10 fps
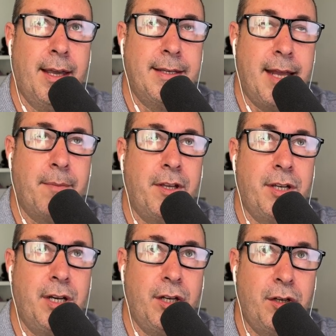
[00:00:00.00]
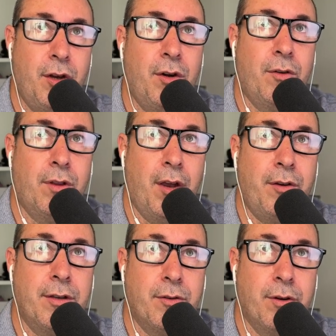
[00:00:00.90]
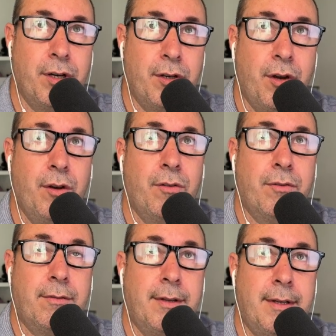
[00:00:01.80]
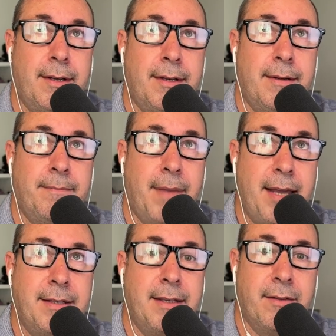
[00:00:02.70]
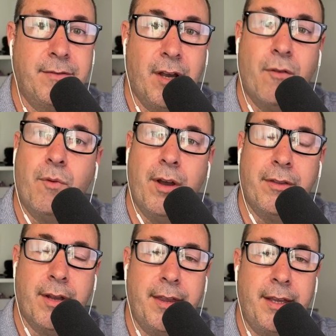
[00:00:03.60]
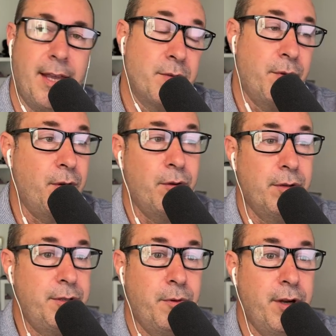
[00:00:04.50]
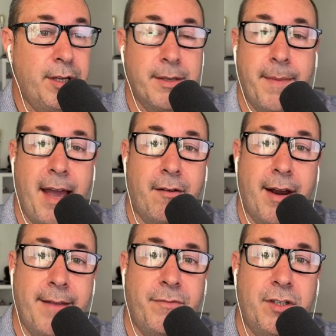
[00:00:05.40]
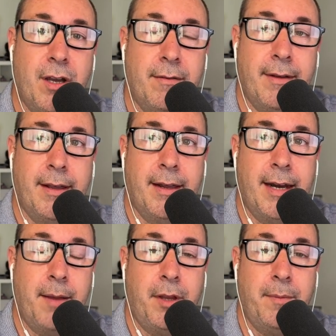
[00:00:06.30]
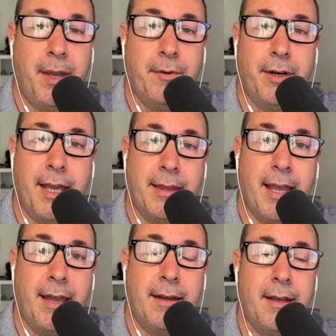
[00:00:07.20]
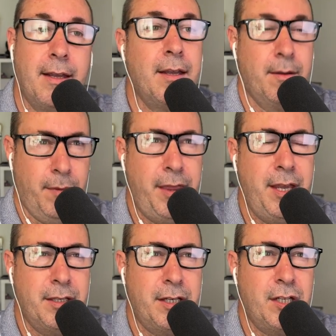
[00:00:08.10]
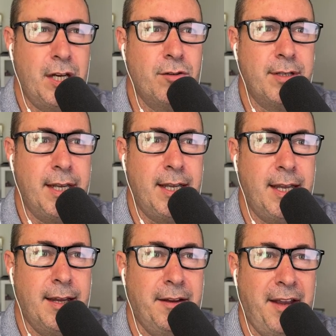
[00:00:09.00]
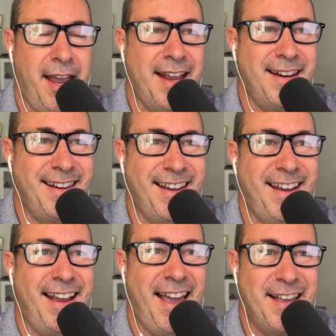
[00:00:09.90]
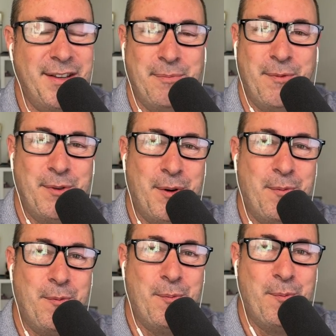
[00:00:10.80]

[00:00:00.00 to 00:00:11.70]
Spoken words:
establish an internal locus or internal basis of self-worth. And I think that's what all this work is about, right? So enabling people to get that. But I think it's just interesting here, and as it sort of